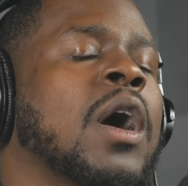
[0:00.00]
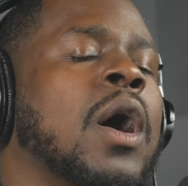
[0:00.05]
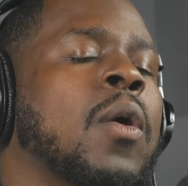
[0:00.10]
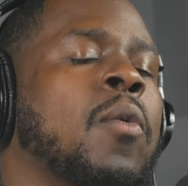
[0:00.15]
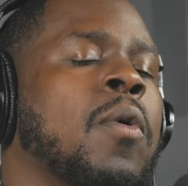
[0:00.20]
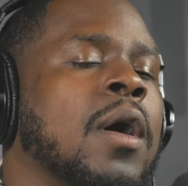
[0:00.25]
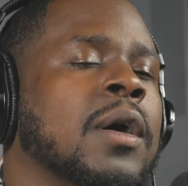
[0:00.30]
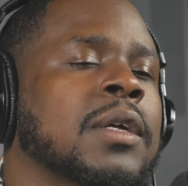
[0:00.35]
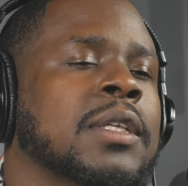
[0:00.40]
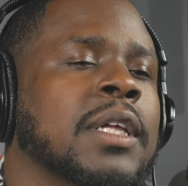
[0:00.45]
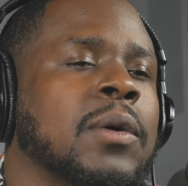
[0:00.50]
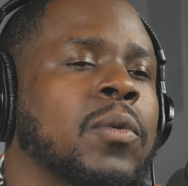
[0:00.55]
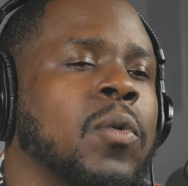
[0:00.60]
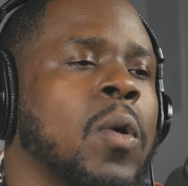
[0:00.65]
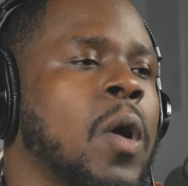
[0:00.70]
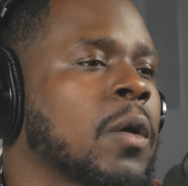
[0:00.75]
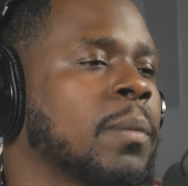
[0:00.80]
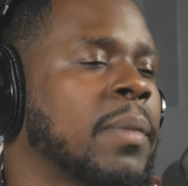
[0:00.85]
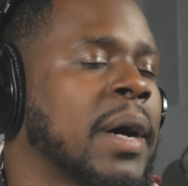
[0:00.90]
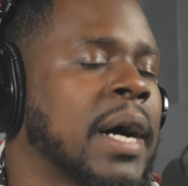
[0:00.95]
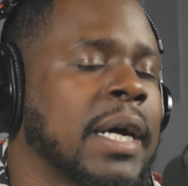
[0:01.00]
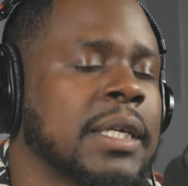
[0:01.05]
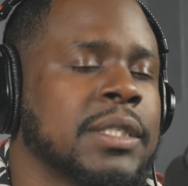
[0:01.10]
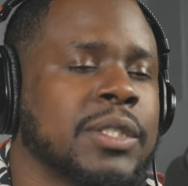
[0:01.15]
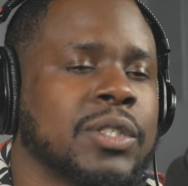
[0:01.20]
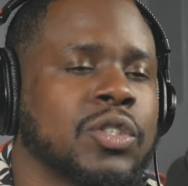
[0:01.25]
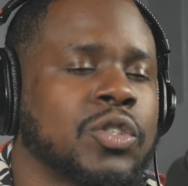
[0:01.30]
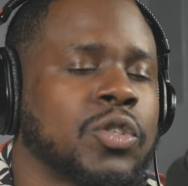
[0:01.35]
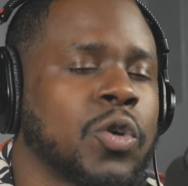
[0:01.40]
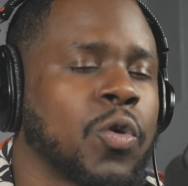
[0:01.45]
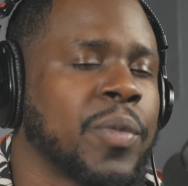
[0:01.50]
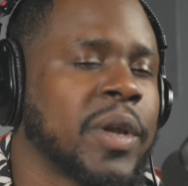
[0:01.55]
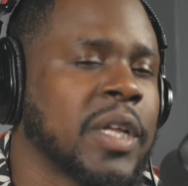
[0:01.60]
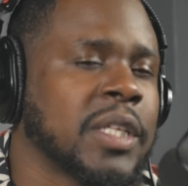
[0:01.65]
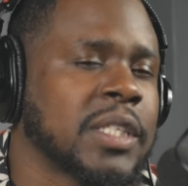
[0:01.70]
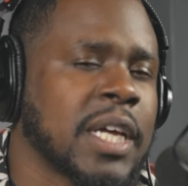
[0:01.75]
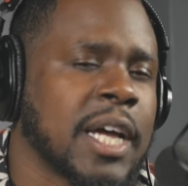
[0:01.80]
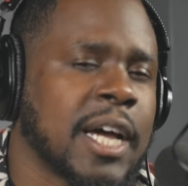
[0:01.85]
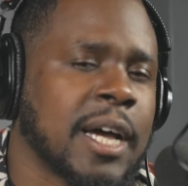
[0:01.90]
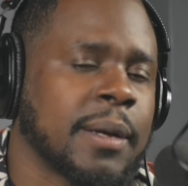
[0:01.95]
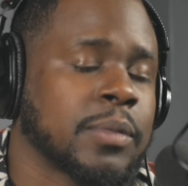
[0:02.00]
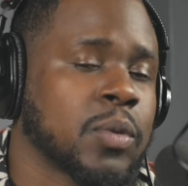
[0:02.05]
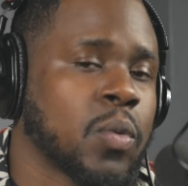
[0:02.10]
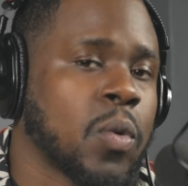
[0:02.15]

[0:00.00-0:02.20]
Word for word: I walked walked by so many times,